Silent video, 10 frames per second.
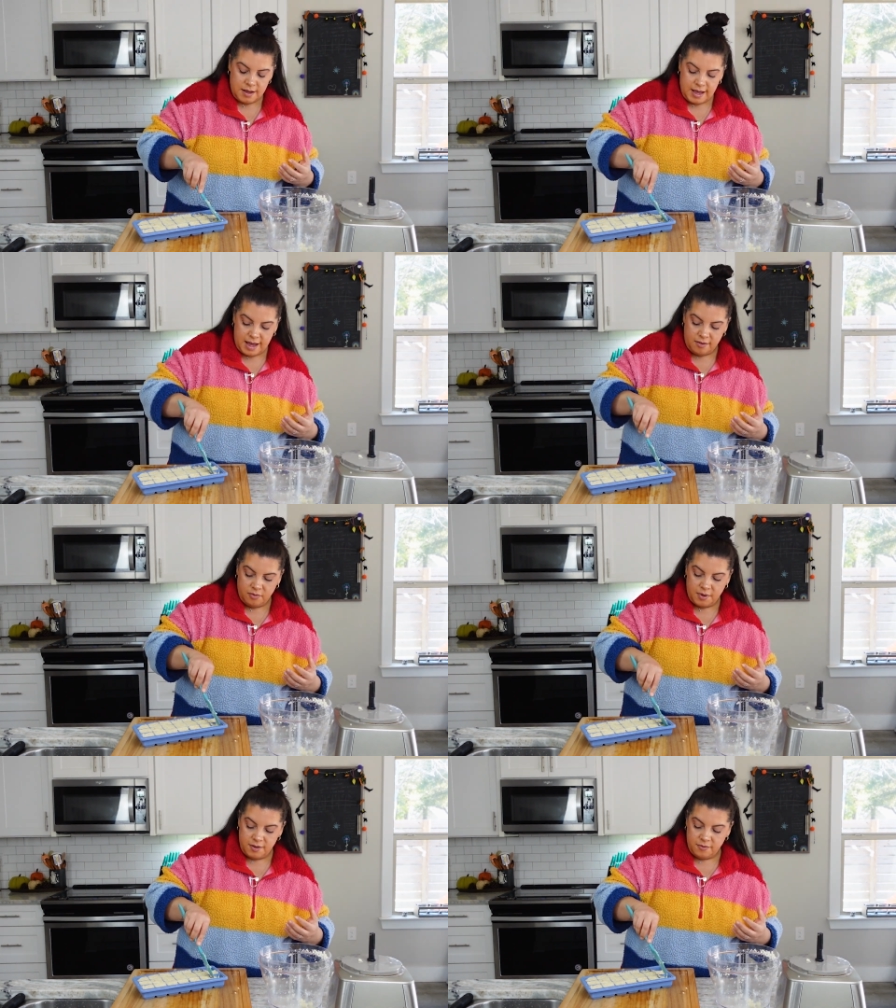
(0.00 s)

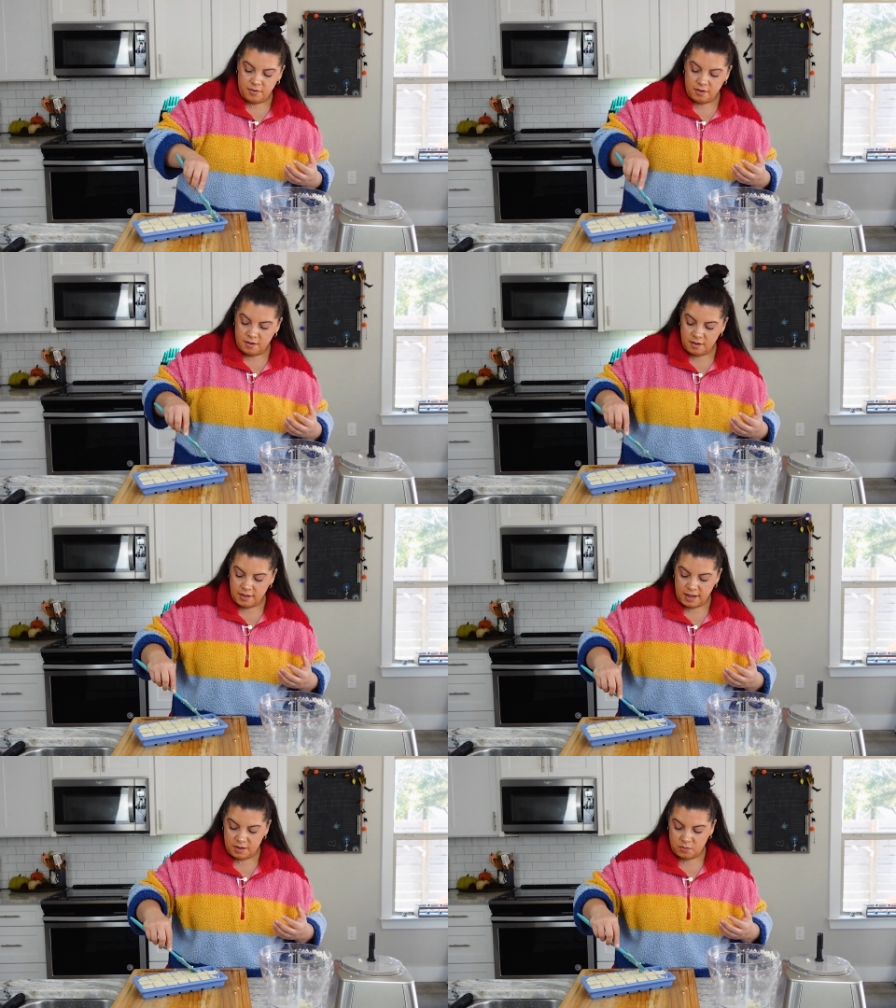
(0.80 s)
halfway
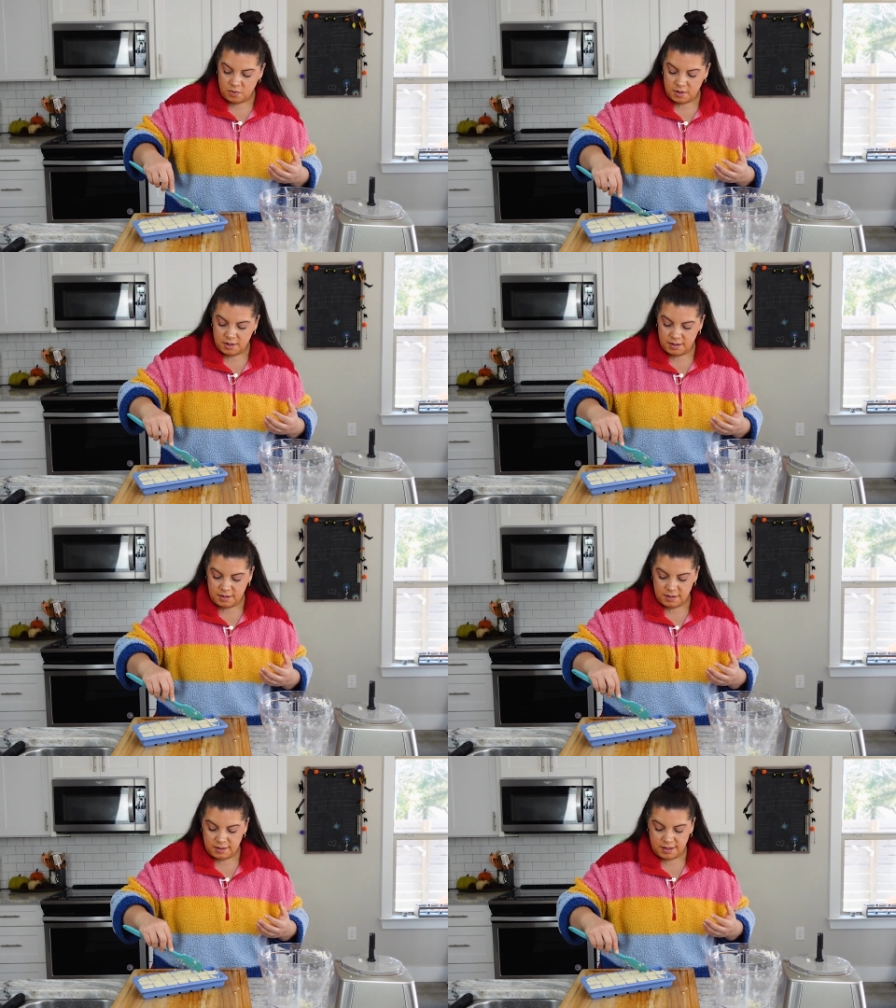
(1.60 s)
full and
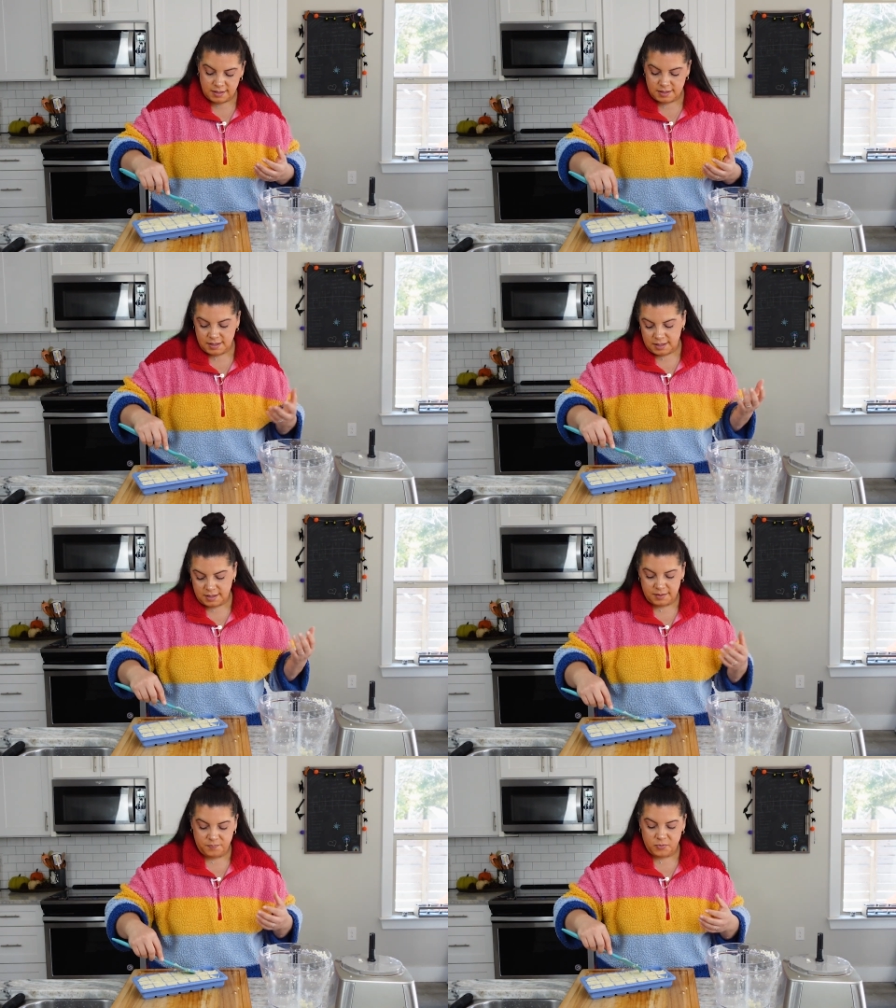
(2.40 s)
1 that's
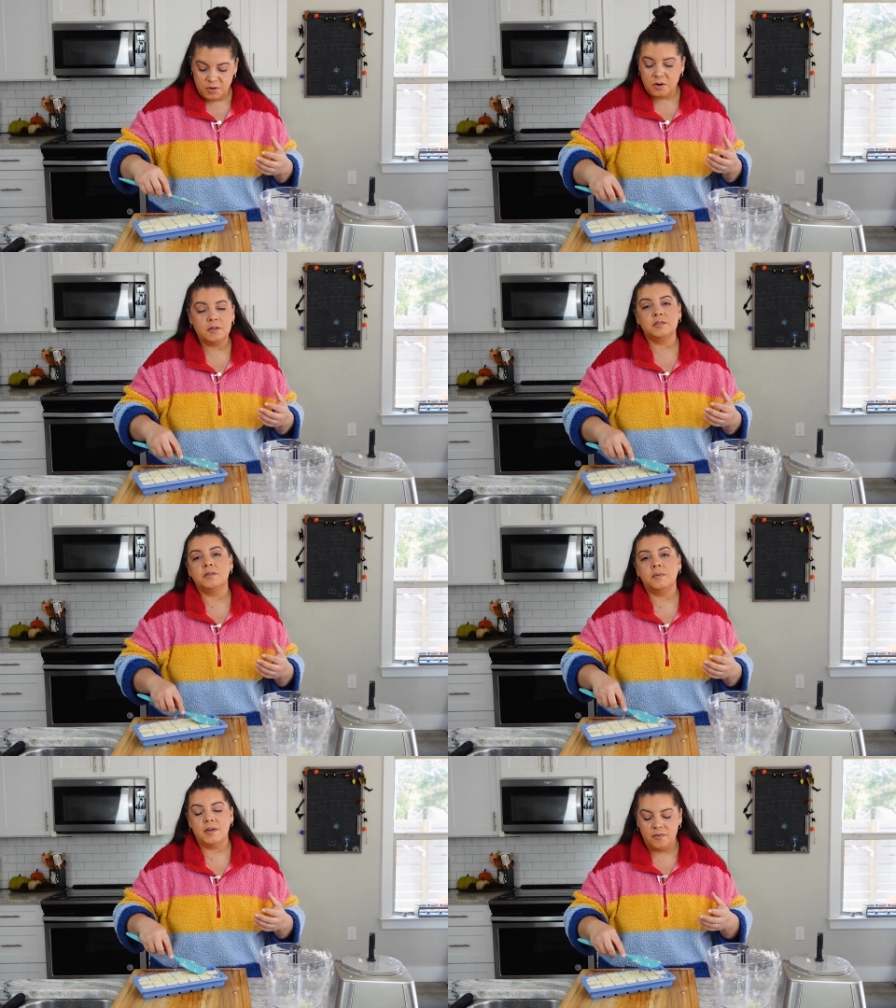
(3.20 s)
like 3/4
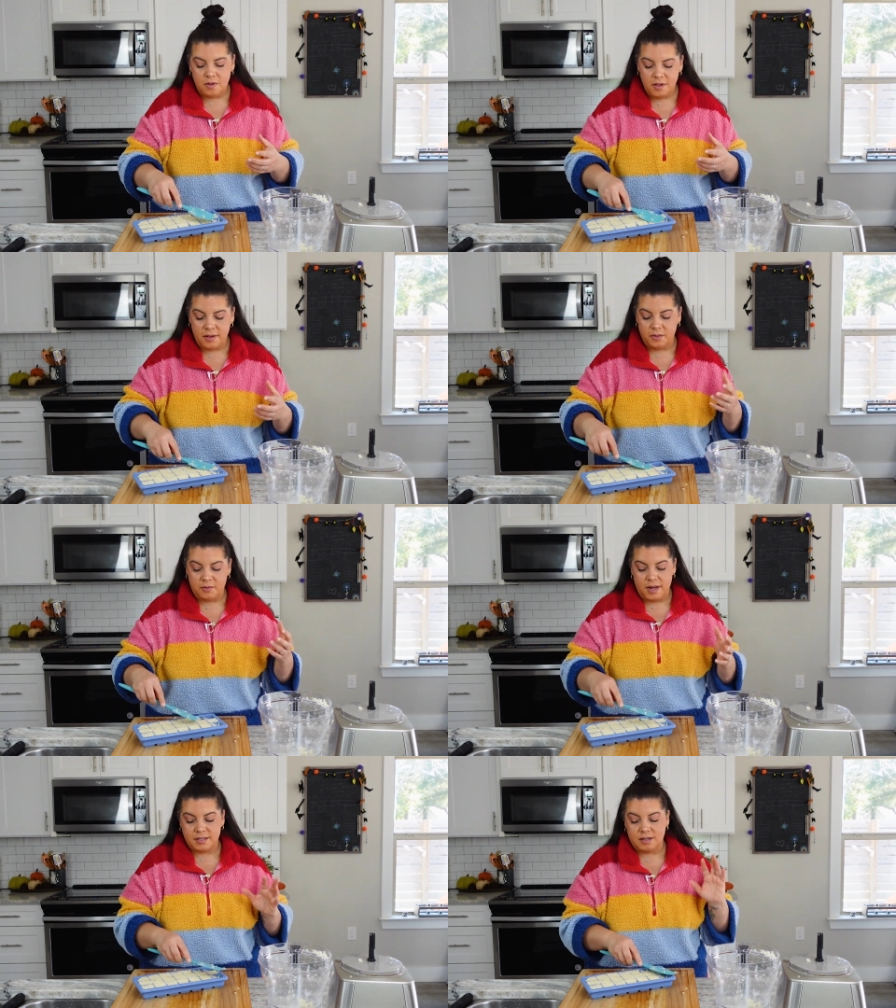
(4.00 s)
of the way full, and the
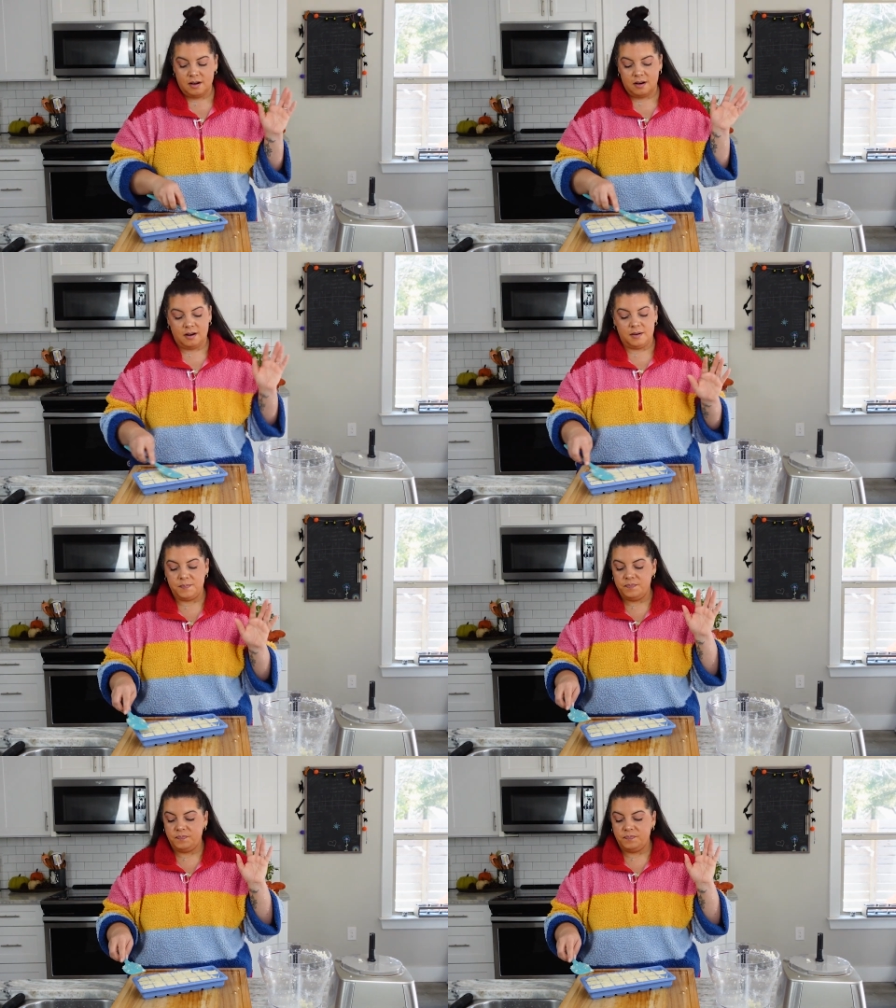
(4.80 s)
rest are